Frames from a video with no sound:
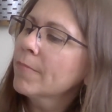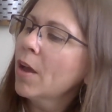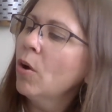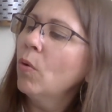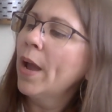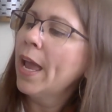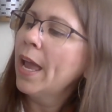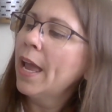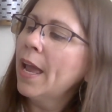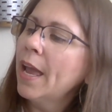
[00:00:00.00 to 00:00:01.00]
oh,
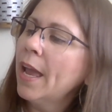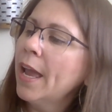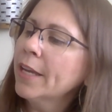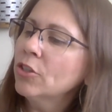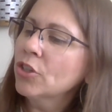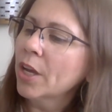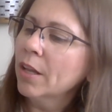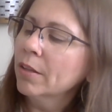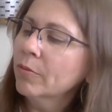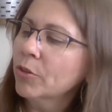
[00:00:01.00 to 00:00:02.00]

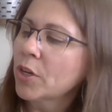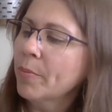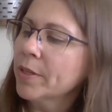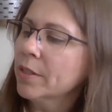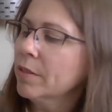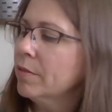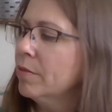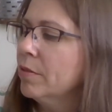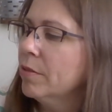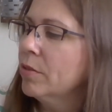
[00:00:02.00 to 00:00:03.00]
eggshell, which I must have
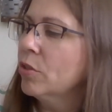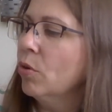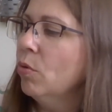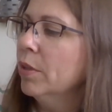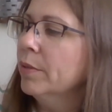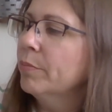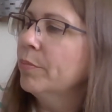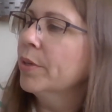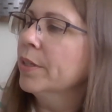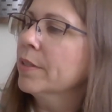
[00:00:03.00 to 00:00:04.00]
stole and
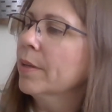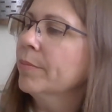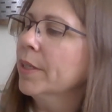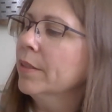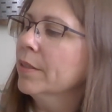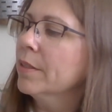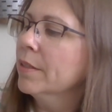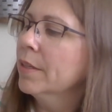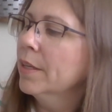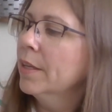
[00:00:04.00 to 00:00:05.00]
put in something else
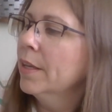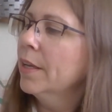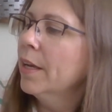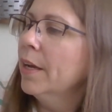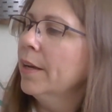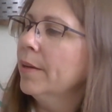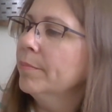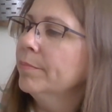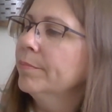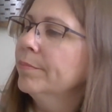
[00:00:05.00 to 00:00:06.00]

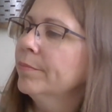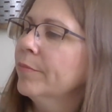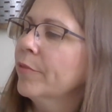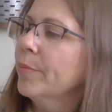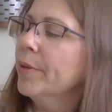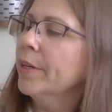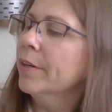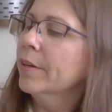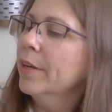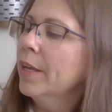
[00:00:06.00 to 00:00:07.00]
from here.